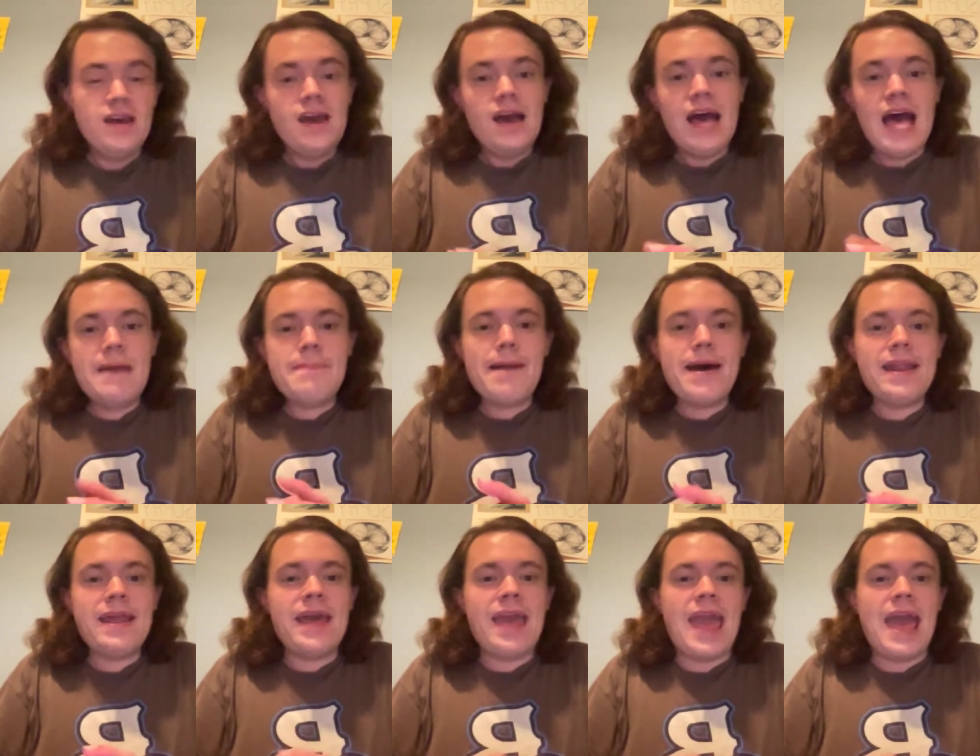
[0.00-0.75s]
I'm
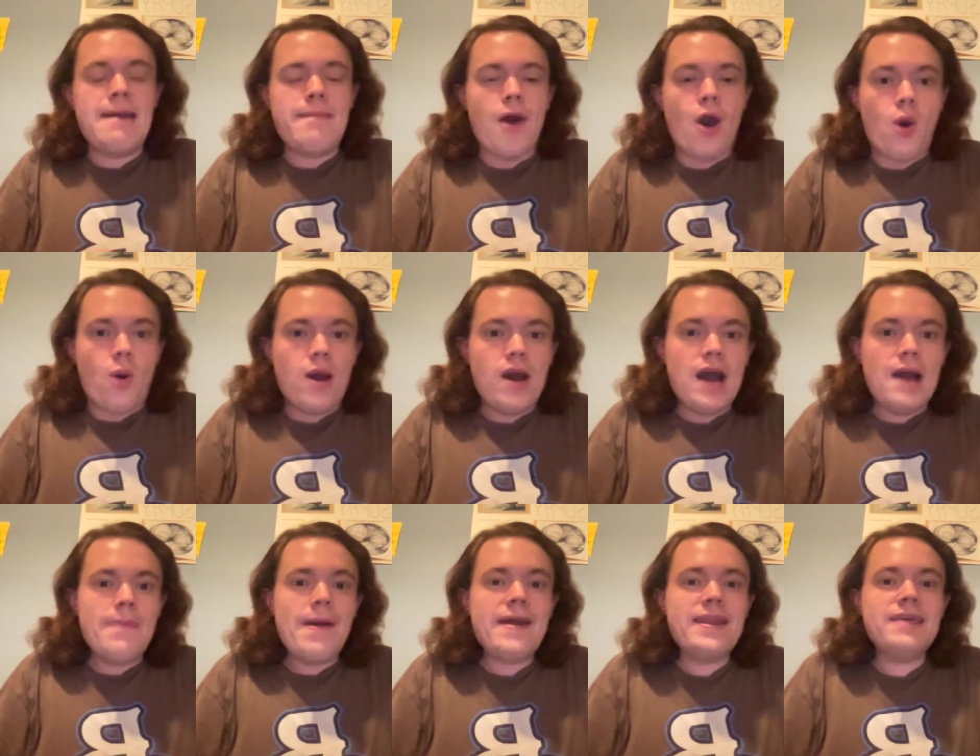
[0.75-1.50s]
out of ammo.
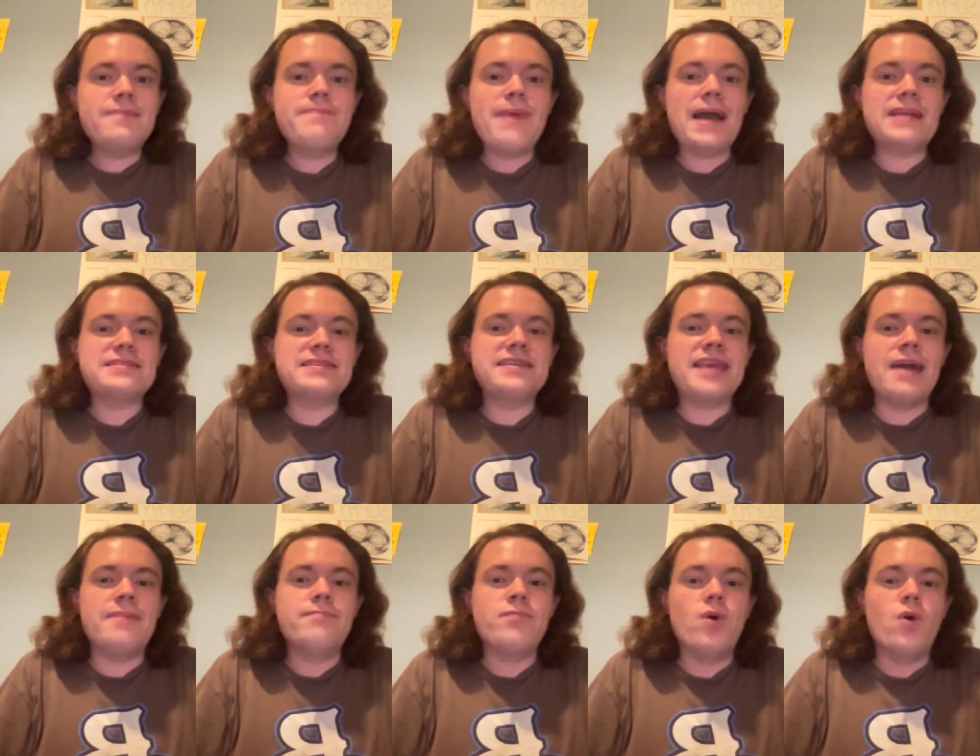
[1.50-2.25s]
I'm heading back to
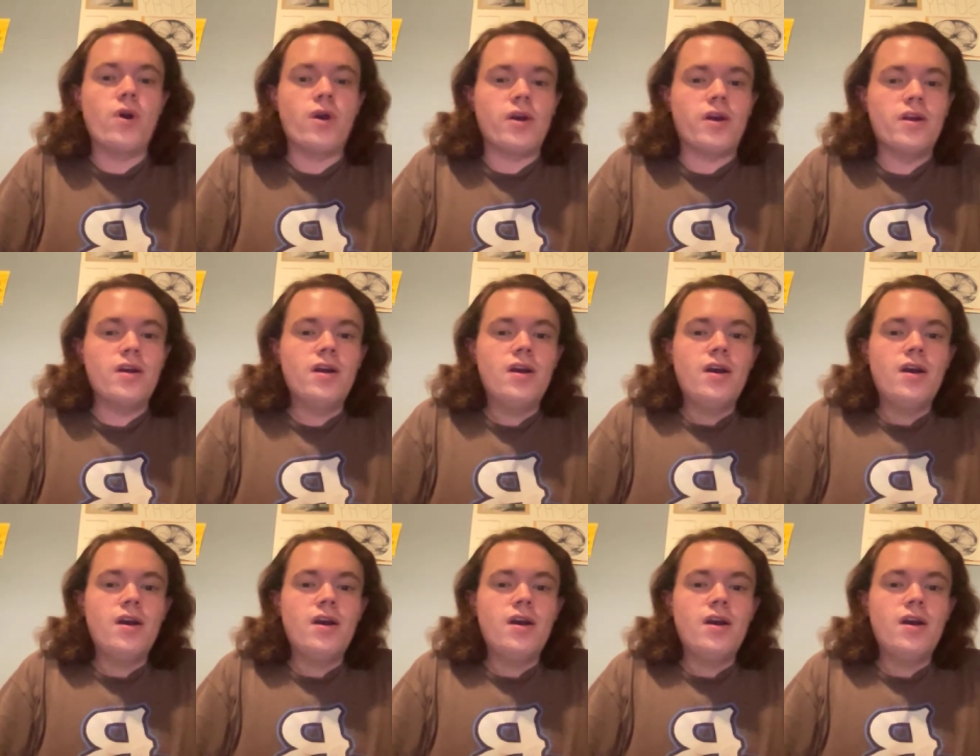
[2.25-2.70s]
get more.